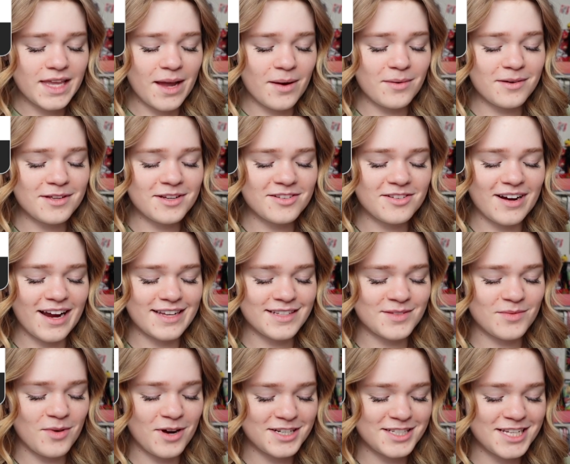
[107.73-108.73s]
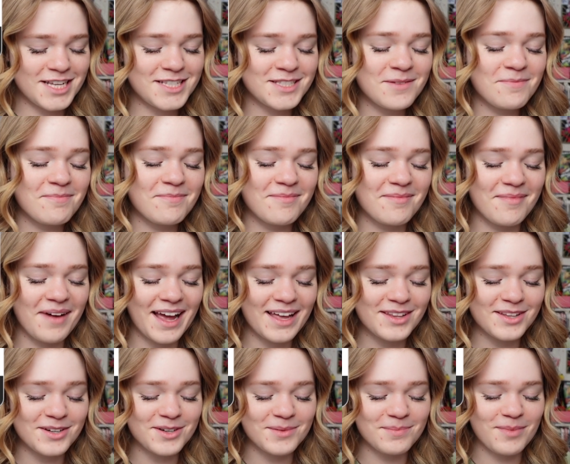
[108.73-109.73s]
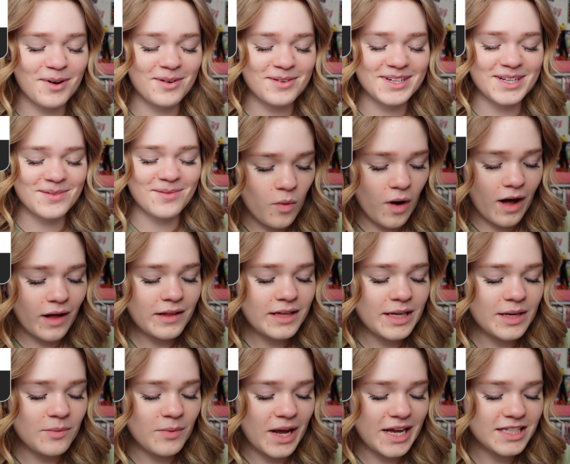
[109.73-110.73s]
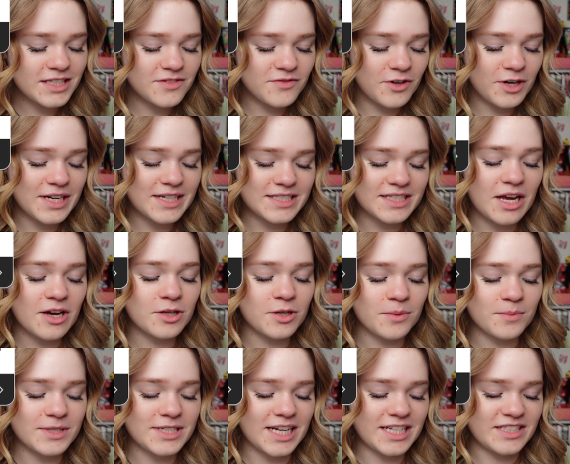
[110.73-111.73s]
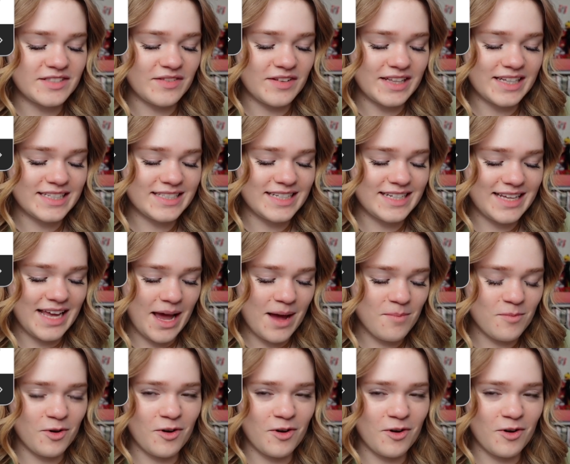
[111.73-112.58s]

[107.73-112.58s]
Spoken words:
Gabriel Grass watches My Little Pony while he waits for his akumatized villain to get